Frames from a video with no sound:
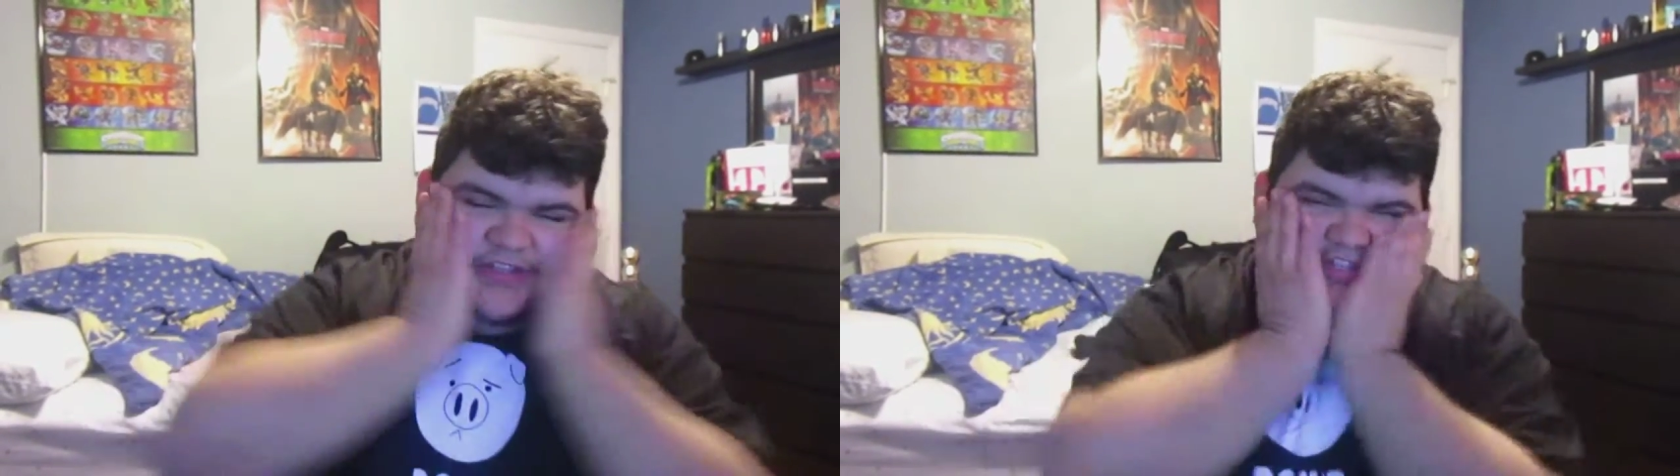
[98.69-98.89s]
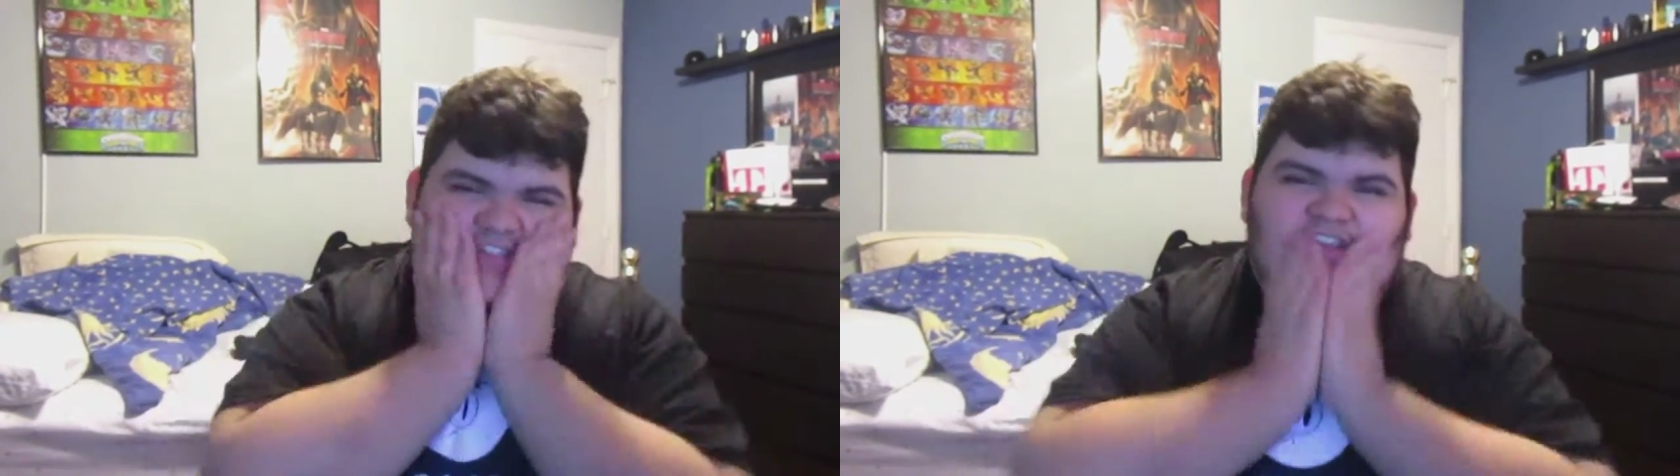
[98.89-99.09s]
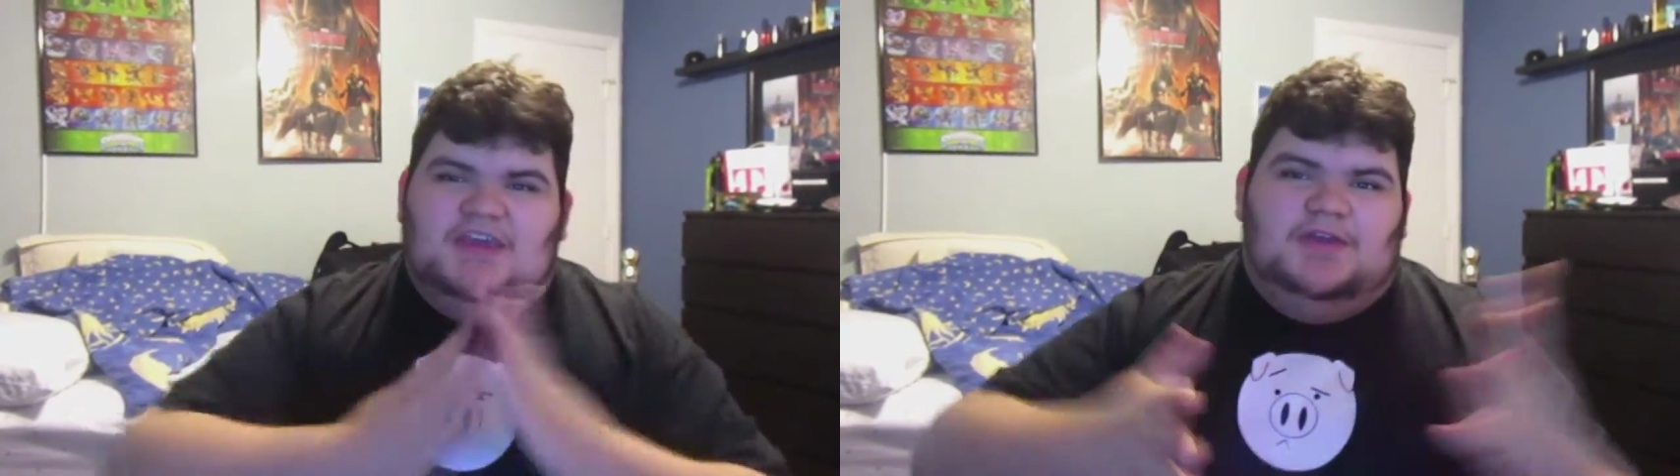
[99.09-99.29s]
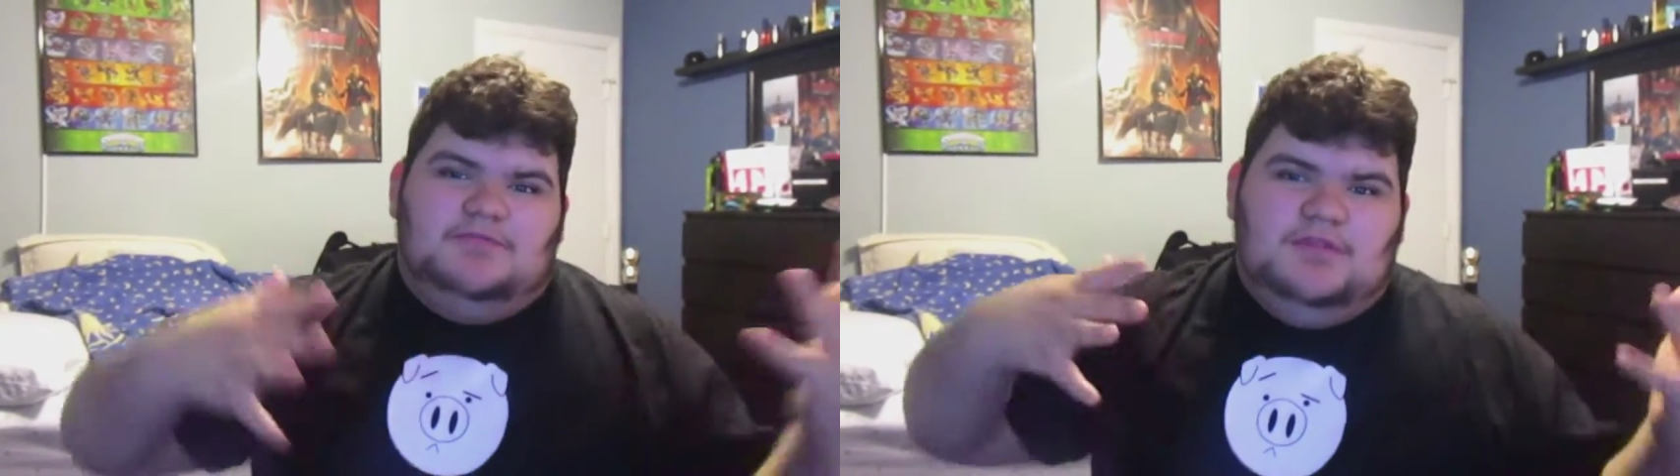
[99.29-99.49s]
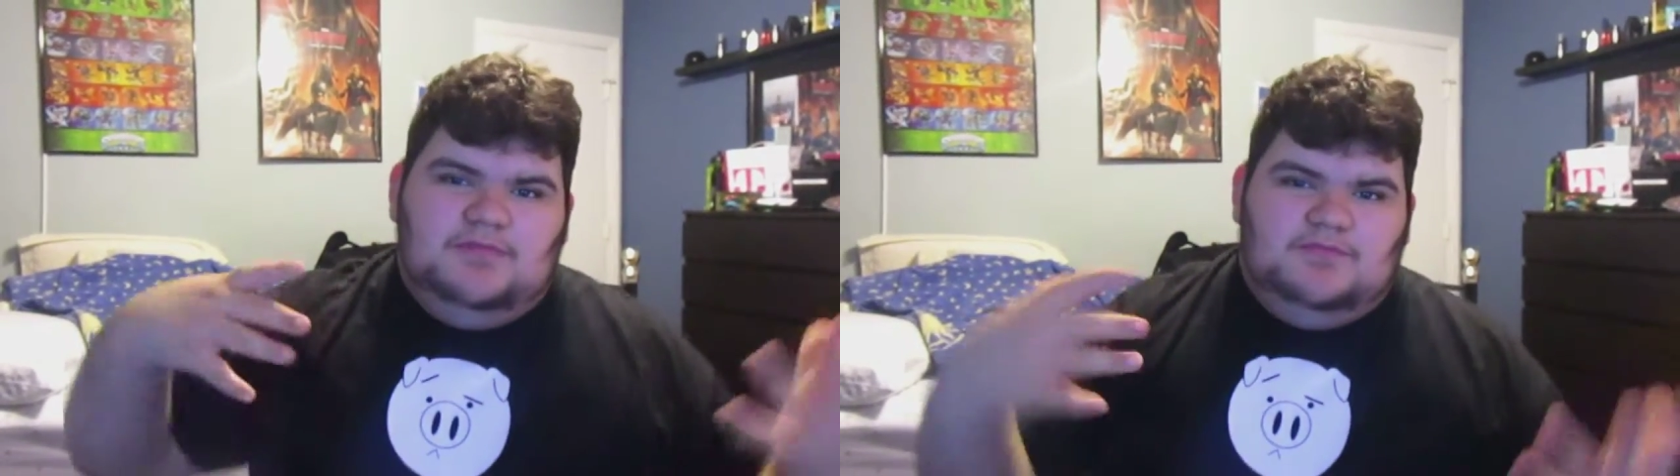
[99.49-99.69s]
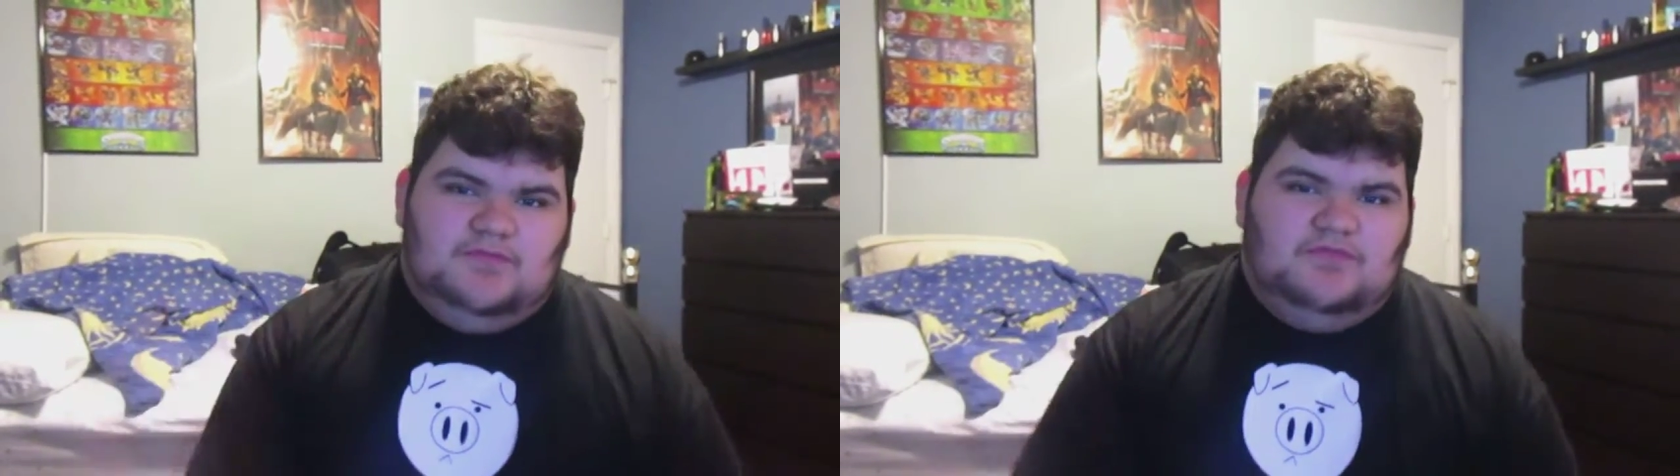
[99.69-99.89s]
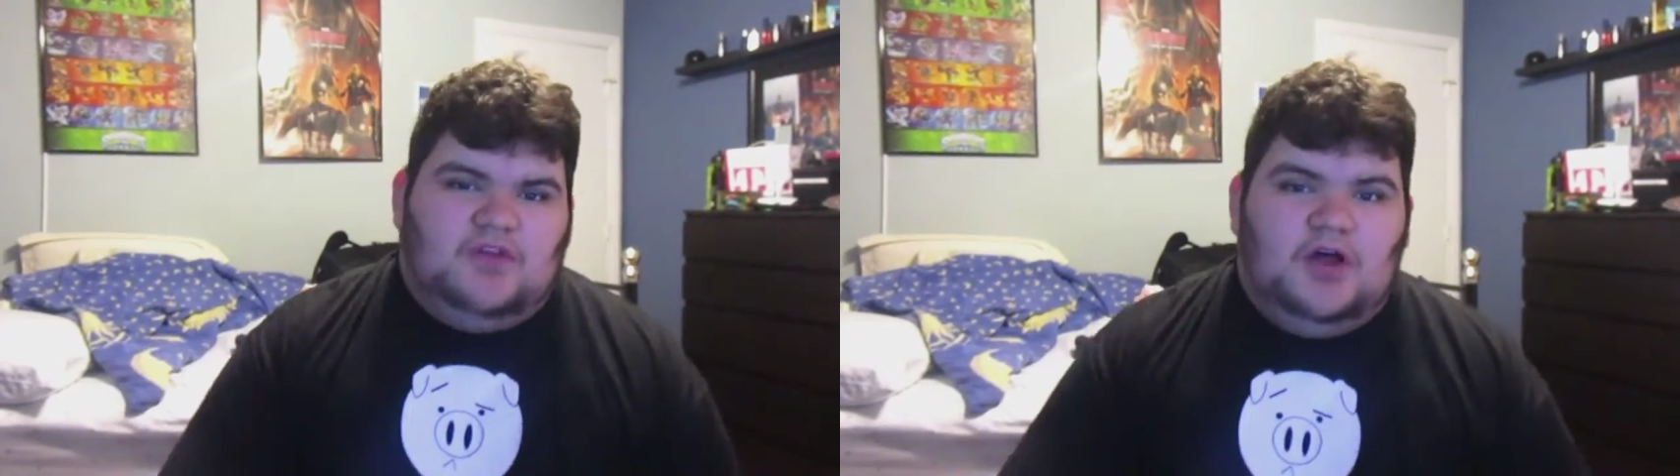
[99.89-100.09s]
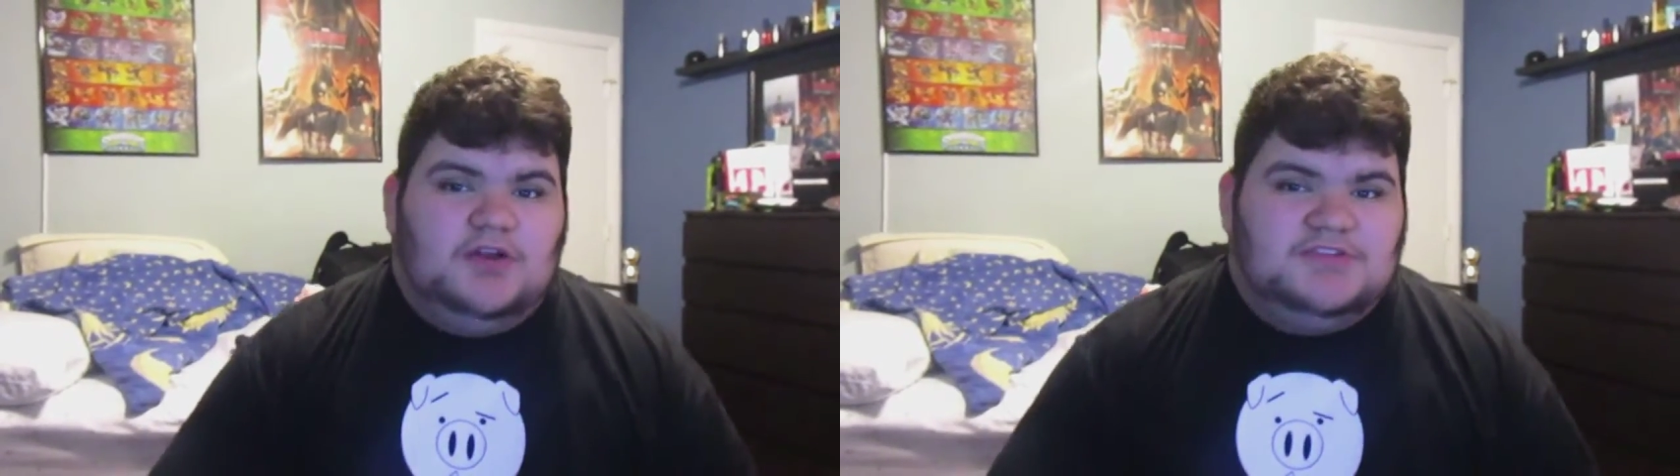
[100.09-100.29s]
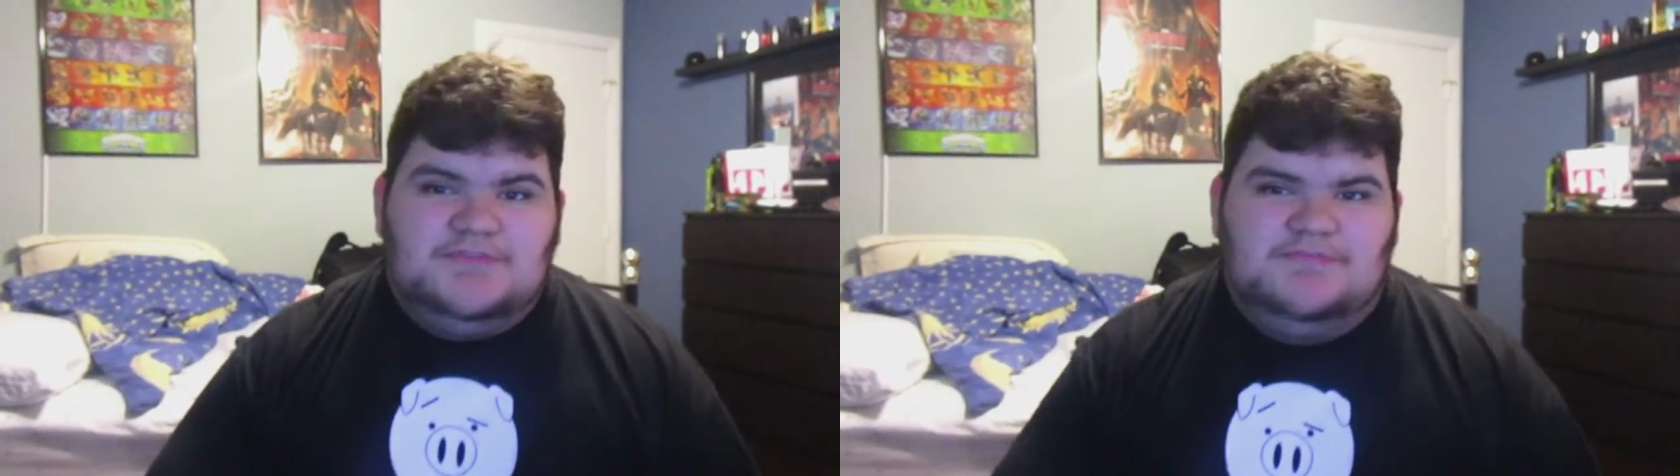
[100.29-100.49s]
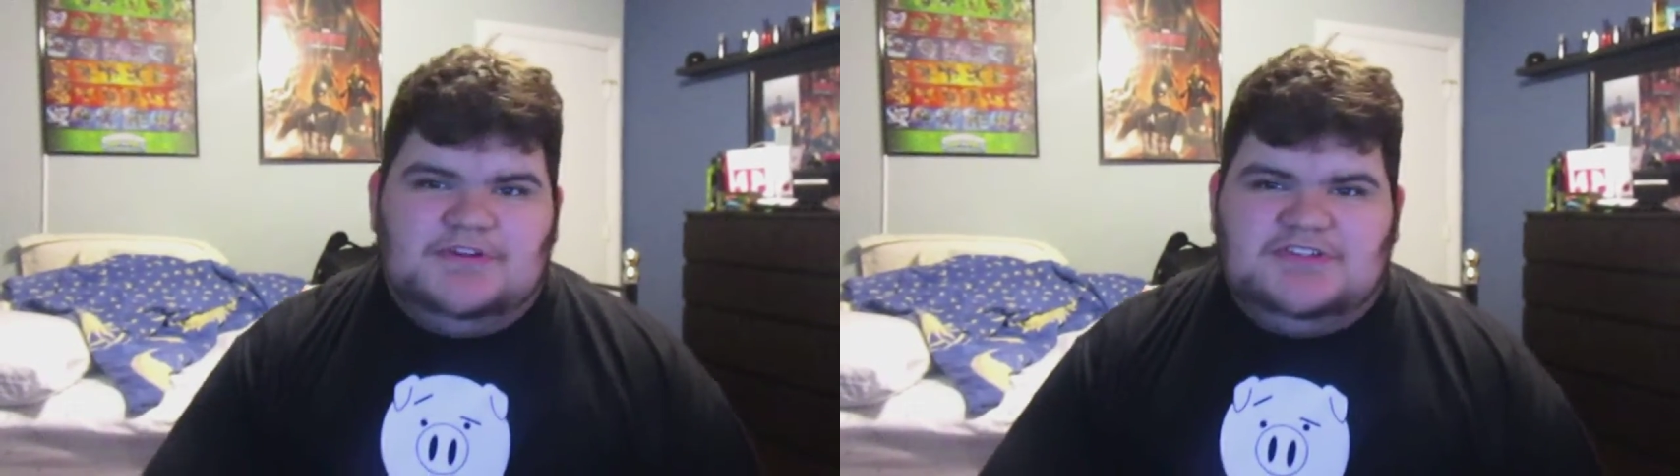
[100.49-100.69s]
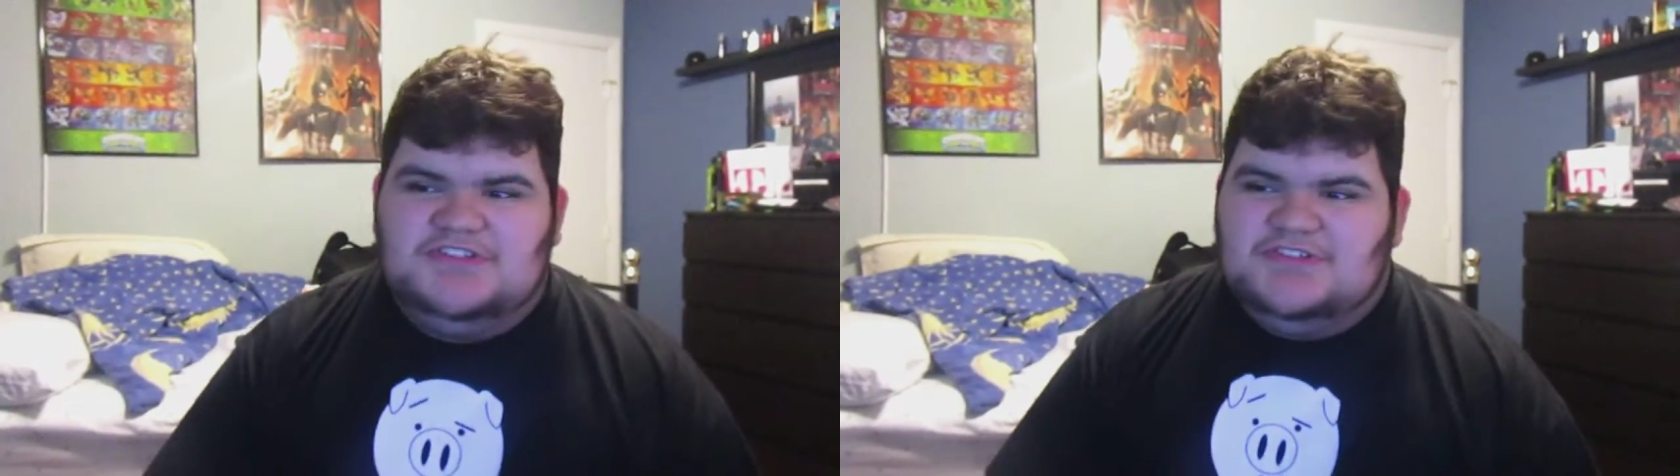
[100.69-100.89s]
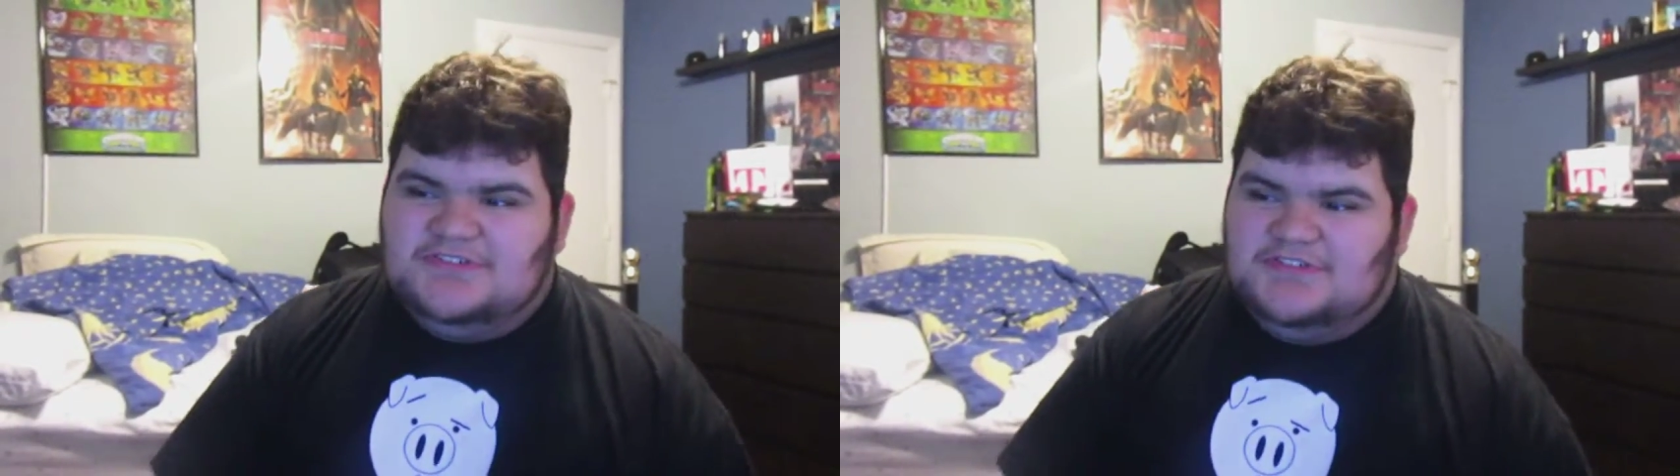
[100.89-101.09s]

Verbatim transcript: just can't really vlog too much